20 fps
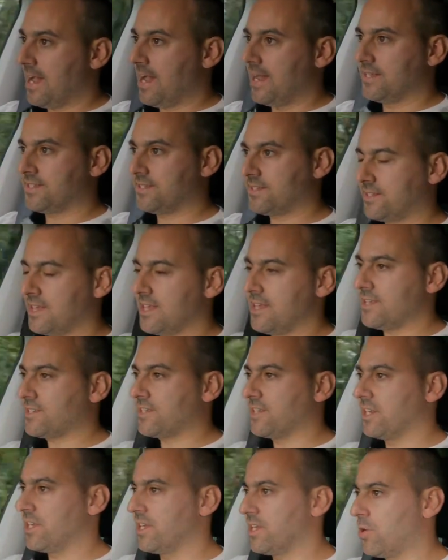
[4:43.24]
is
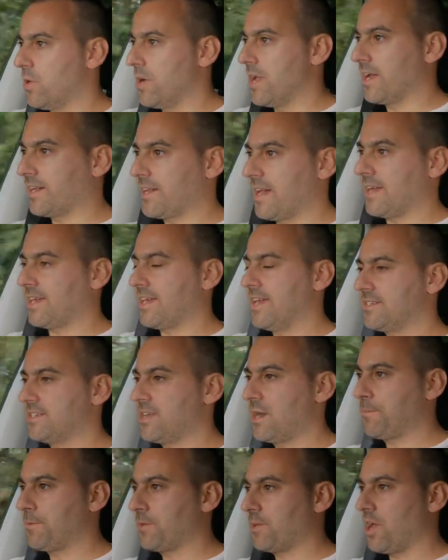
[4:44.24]
decently quick. That gets
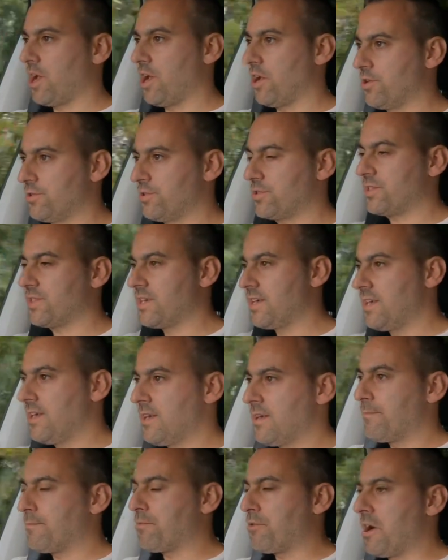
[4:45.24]
up and goes.
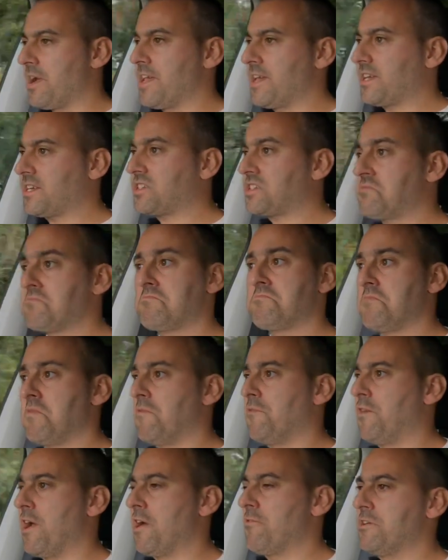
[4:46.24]
Brakes,
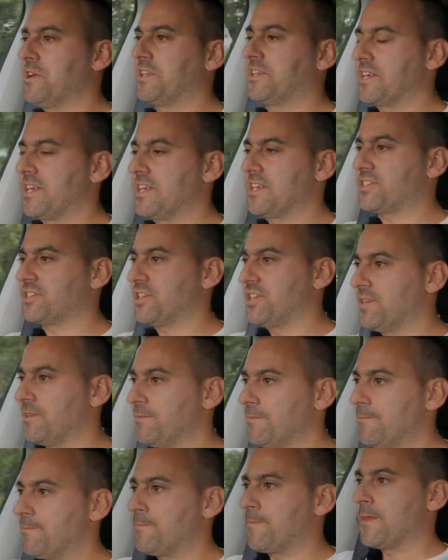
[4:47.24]
very
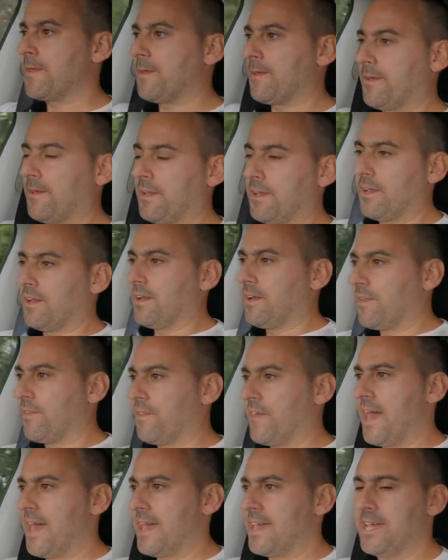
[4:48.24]
decent.
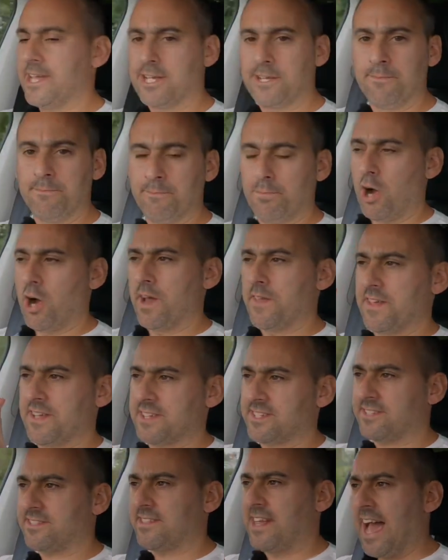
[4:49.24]
They're hidden by
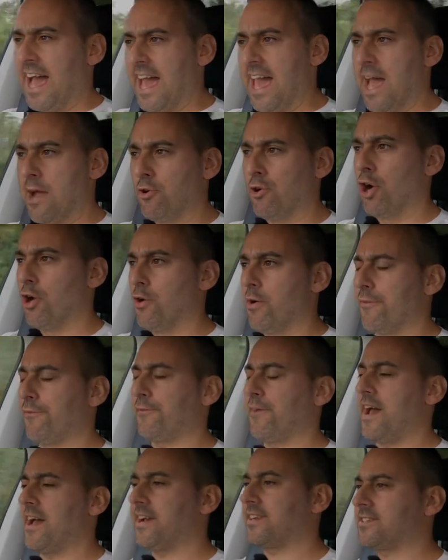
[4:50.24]
that aero
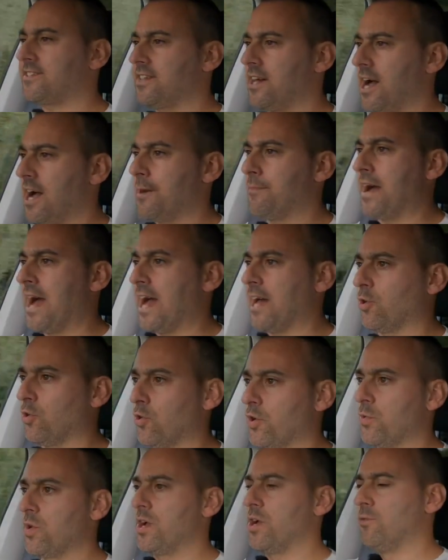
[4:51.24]
effect
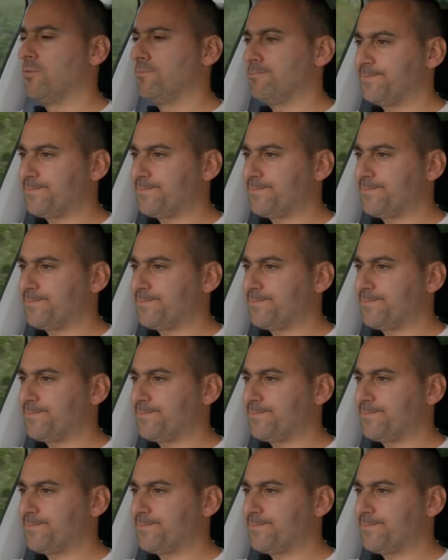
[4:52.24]
alloy wheel,